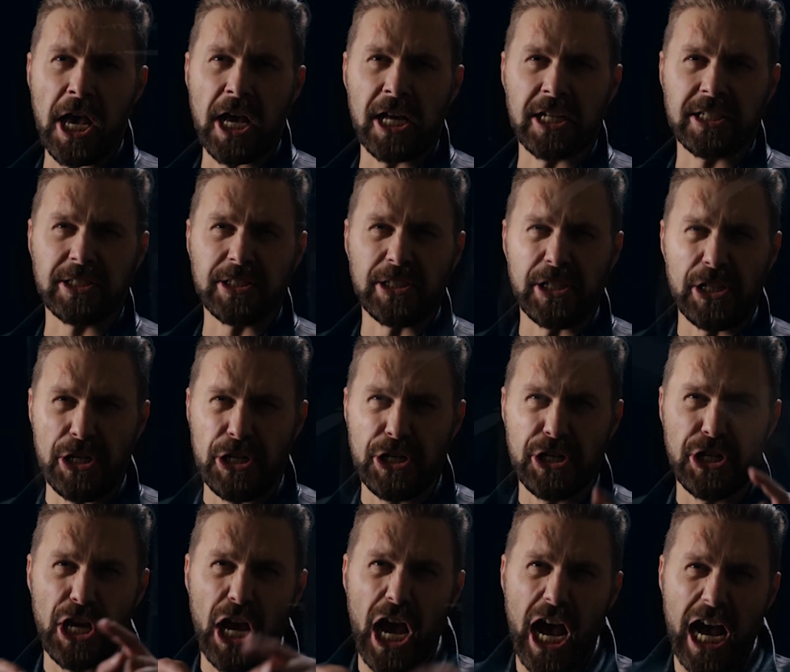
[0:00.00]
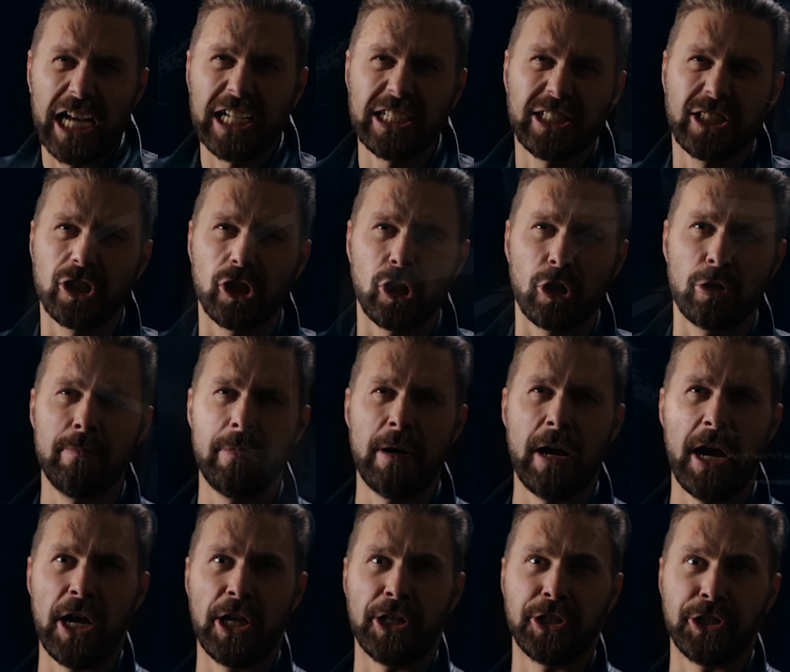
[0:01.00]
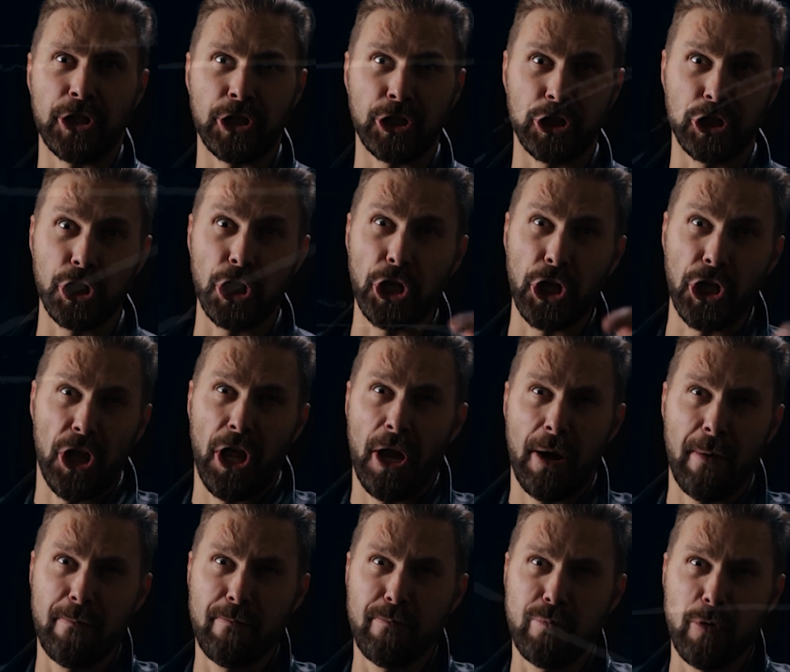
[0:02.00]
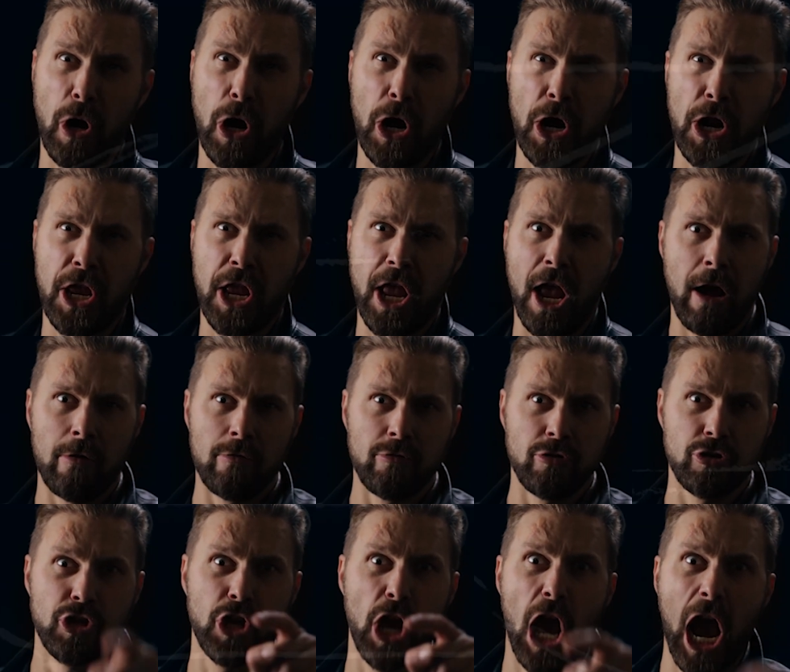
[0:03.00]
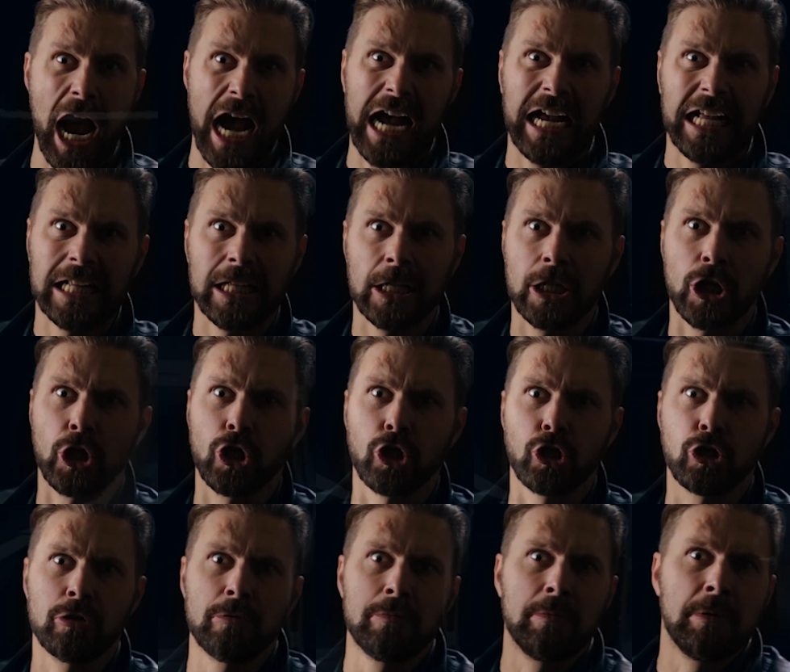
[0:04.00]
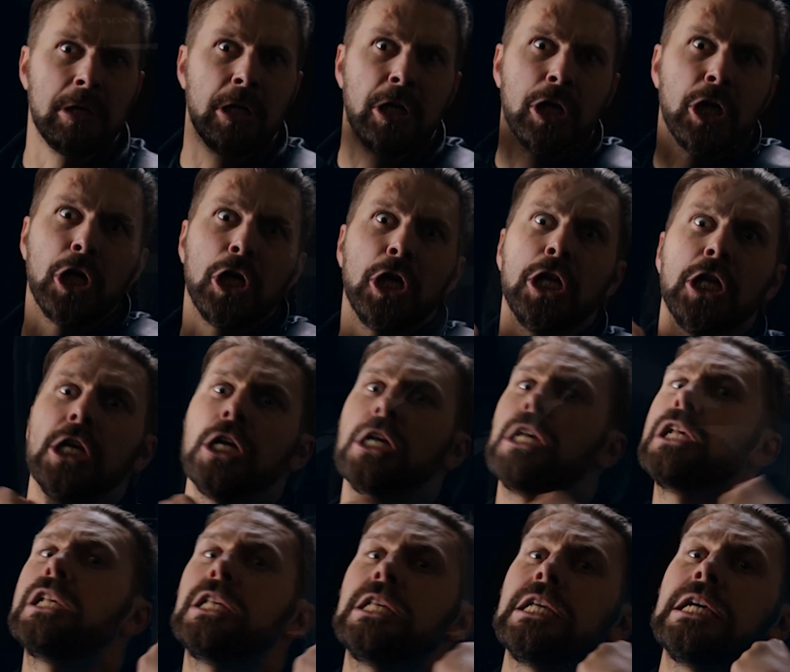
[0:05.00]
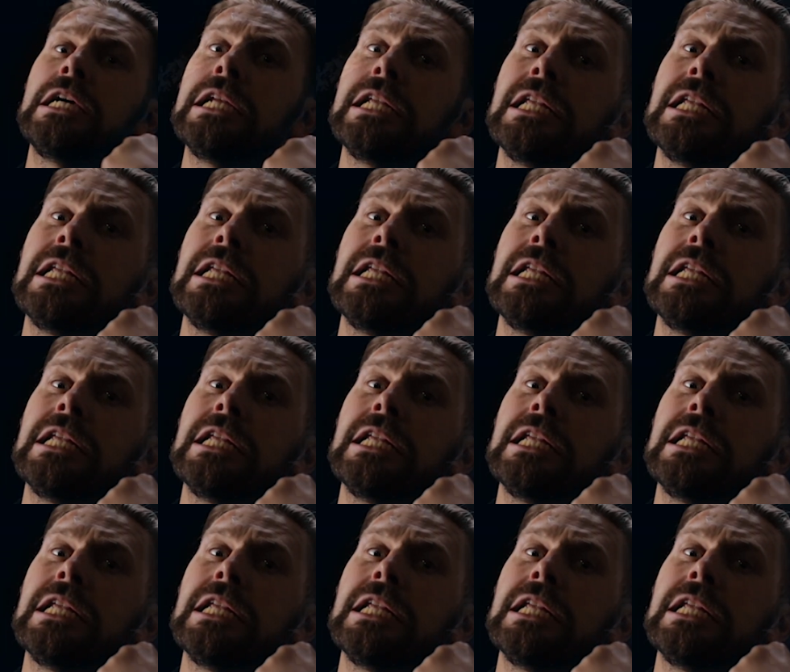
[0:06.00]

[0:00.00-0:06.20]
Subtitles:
informing him he has 24 hours to turn the statue over before something bad happens to Grandma.